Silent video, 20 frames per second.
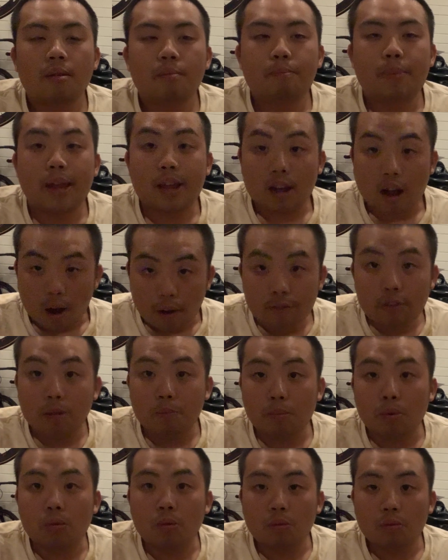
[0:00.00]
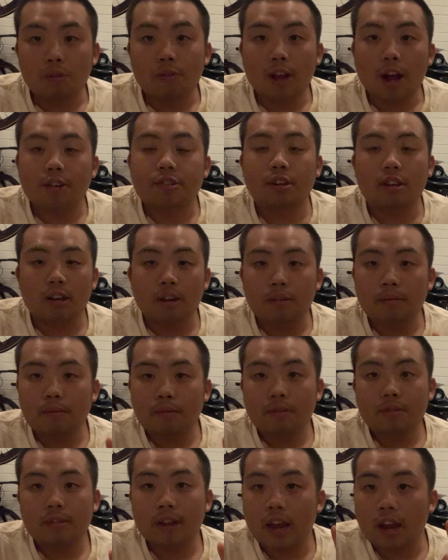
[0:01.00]
be comfortable with actually
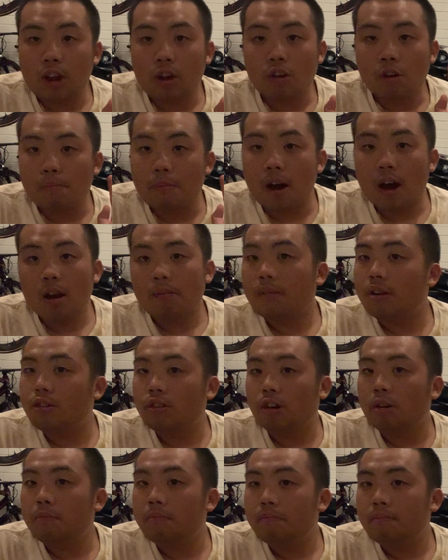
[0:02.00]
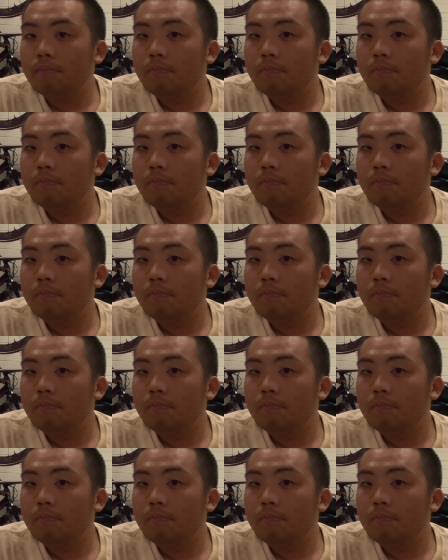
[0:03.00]
saying goodbye to my job